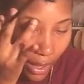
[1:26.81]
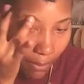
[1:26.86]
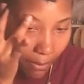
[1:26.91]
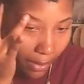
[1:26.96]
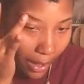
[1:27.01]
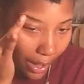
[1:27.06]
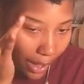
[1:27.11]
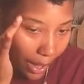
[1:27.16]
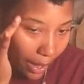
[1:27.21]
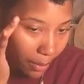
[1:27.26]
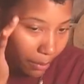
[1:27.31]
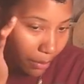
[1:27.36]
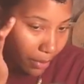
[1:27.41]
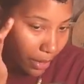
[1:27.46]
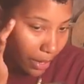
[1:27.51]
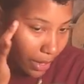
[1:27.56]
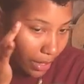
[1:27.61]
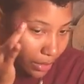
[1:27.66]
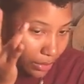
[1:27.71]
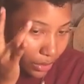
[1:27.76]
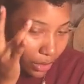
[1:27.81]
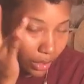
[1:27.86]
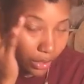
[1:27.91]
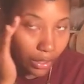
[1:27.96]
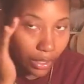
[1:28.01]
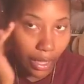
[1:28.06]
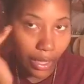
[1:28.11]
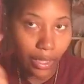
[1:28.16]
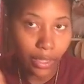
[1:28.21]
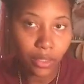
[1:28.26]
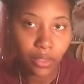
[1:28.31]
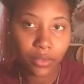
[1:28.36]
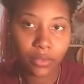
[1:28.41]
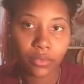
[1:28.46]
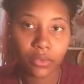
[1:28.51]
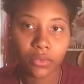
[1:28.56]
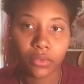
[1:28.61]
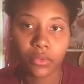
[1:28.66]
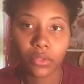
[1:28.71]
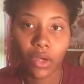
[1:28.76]
my eyebrows are like
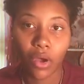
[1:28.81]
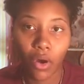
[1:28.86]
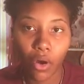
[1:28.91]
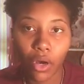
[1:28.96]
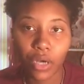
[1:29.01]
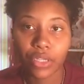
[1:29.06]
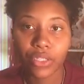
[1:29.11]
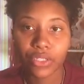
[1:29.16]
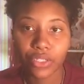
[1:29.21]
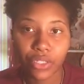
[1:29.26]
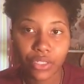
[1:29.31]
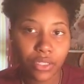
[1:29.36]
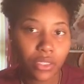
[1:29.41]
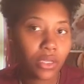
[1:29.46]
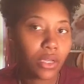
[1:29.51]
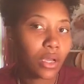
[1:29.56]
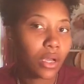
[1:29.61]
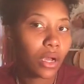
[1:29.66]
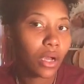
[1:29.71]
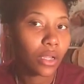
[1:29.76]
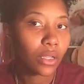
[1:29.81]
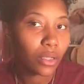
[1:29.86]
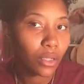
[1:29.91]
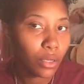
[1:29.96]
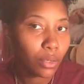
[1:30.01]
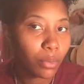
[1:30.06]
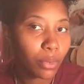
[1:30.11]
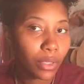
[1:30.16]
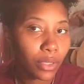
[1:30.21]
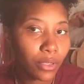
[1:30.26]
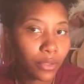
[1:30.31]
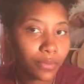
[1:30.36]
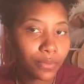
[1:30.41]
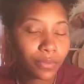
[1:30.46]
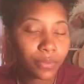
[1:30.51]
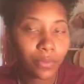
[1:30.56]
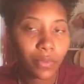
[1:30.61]
arched a little bit,